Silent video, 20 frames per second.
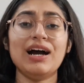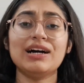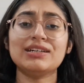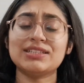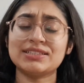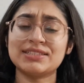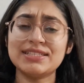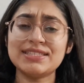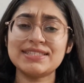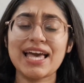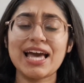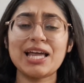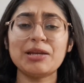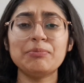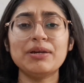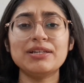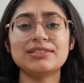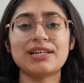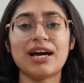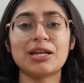Now, this can
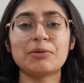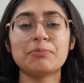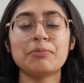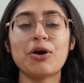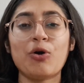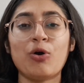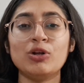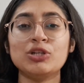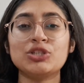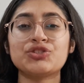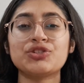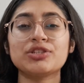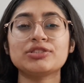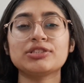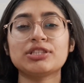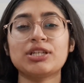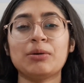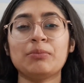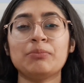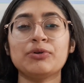be done by altering
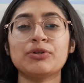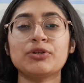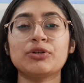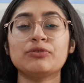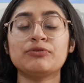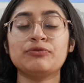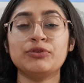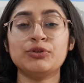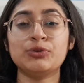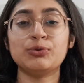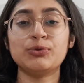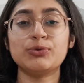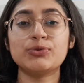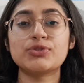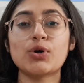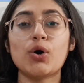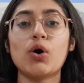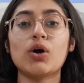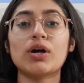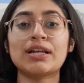the number of
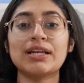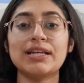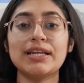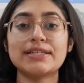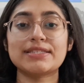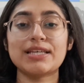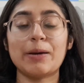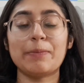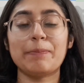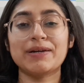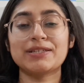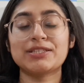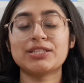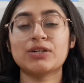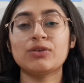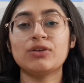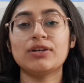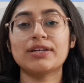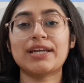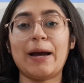views or clicks a
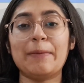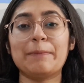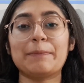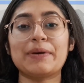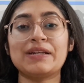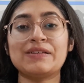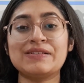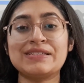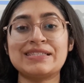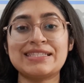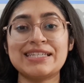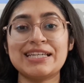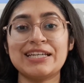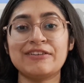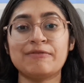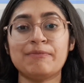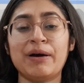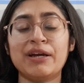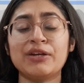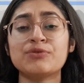particular campaign
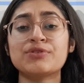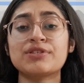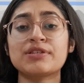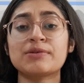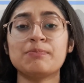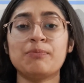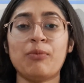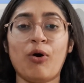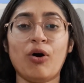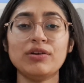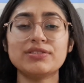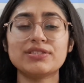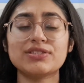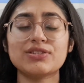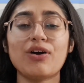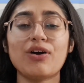received by using bots or